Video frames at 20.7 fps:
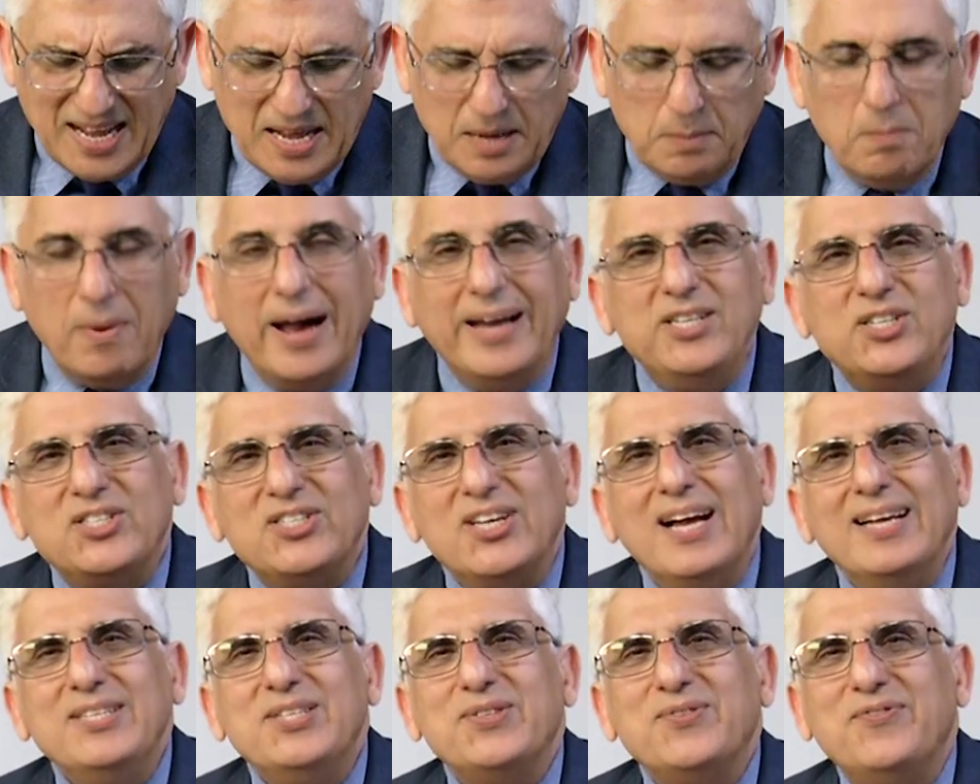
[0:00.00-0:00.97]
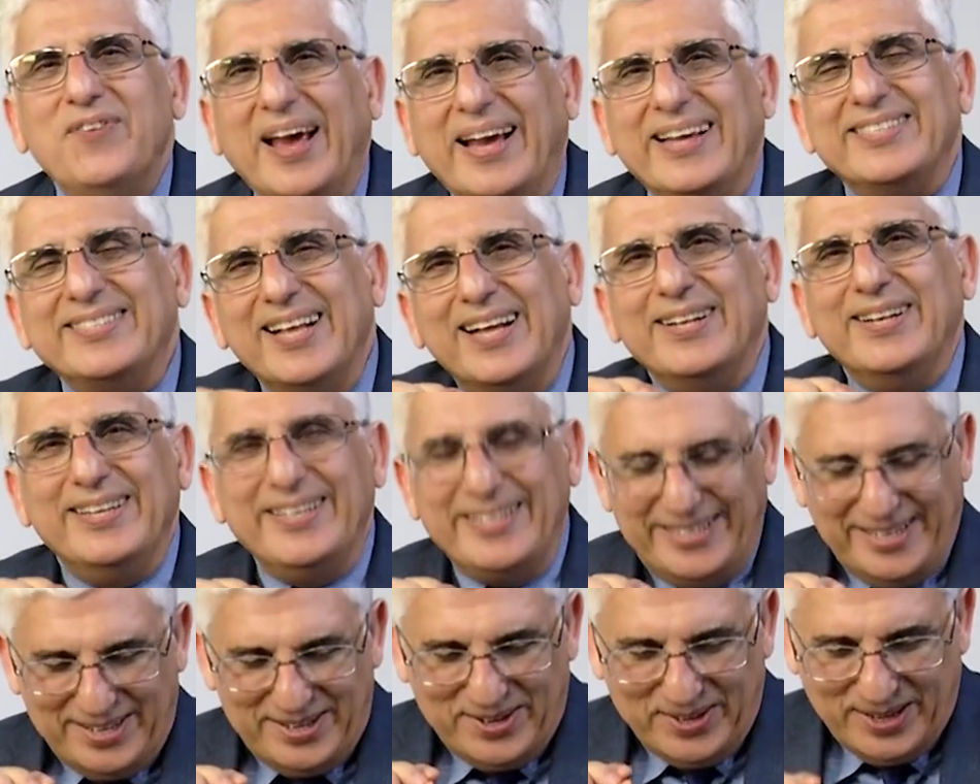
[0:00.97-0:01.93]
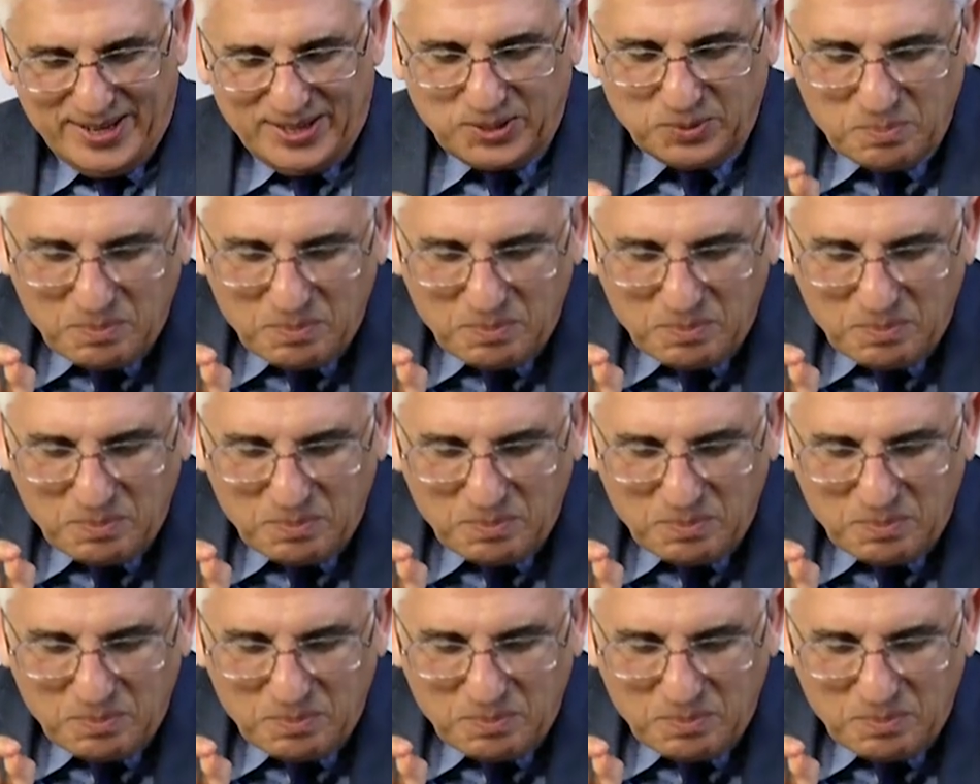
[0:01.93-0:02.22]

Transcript: My son's face, now listen to this,